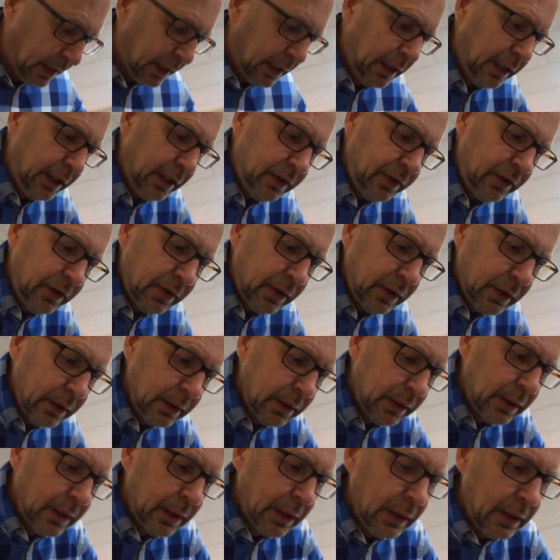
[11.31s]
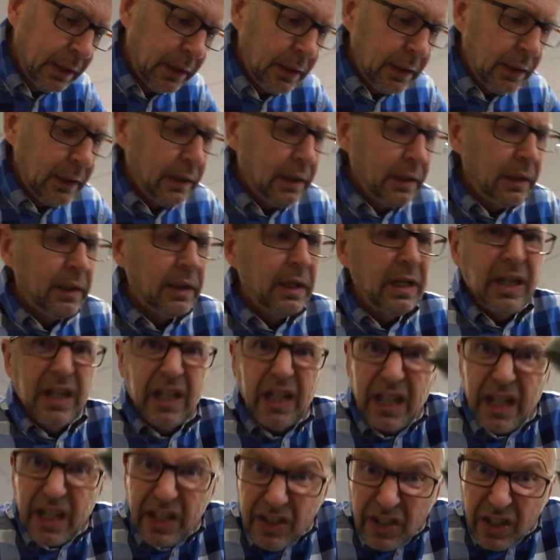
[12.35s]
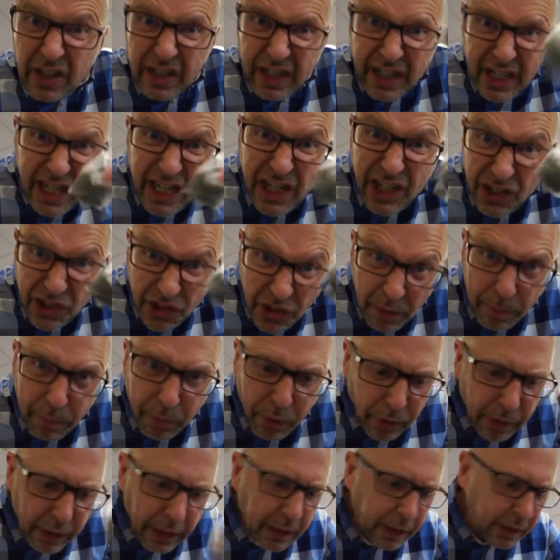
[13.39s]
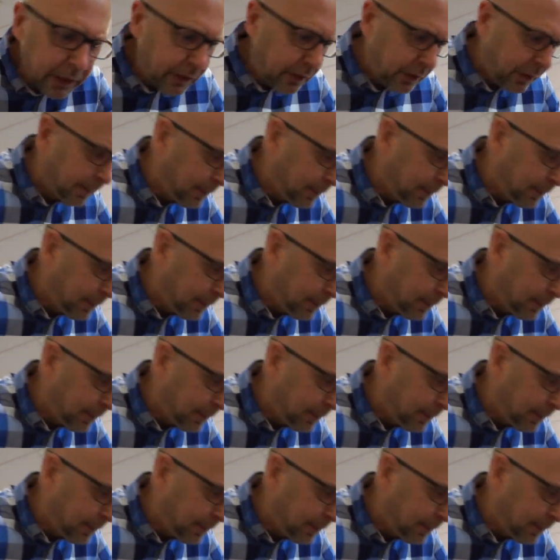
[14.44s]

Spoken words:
This is a niche product.